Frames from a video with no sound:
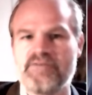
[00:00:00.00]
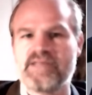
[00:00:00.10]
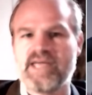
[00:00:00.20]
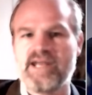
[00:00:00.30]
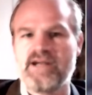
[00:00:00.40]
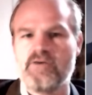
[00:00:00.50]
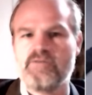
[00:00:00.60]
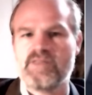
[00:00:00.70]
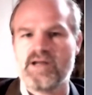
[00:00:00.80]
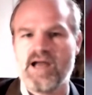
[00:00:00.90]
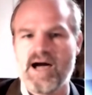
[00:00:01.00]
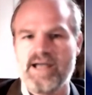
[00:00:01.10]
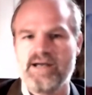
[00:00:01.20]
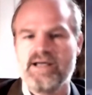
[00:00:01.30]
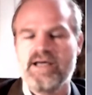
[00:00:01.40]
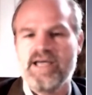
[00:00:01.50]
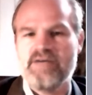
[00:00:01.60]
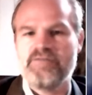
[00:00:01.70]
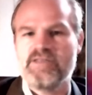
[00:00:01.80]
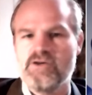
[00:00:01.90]
to get it over the line
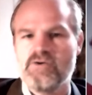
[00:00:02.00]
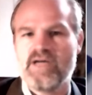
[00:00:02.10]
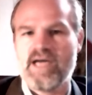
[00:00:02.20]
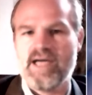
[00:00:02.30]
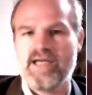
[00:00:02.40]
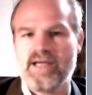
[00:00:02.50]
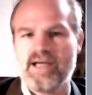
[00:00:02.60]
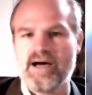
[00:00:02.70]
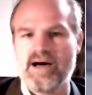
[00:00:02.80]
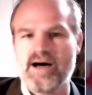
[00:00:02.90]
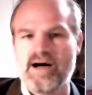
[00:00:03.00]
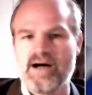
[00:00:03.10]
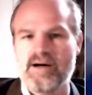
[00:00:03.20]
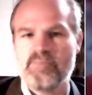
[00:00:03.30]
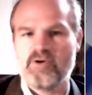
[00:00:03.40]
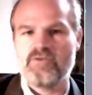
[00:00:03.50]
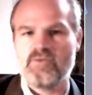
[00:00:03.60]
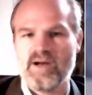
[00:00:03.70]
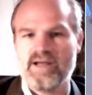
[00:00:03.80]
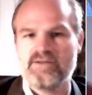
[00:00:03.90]
if the UK proves
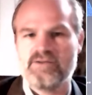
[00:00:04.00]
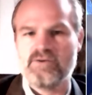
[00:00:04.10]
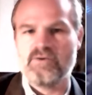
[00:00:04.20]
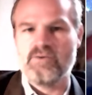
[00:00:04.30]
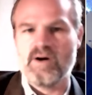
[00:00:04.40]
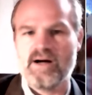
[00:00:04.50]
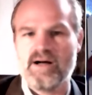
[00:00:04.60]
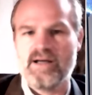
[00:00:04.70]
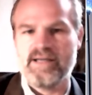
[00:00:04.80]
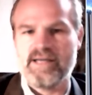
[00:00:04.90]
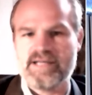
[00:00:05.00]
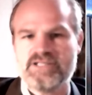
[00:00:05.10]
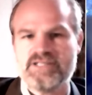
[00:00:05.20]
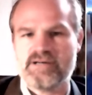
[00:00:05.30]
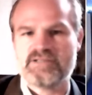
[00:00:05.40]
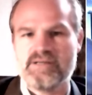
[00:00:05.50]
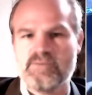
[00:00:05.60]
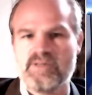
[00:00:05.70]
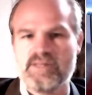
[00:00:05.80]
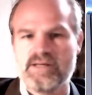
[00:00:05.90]
willing to engage seriously
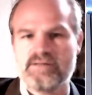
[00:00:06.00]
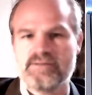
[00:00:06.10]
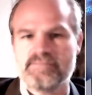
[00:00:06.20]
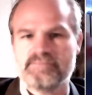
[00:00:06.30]
with this.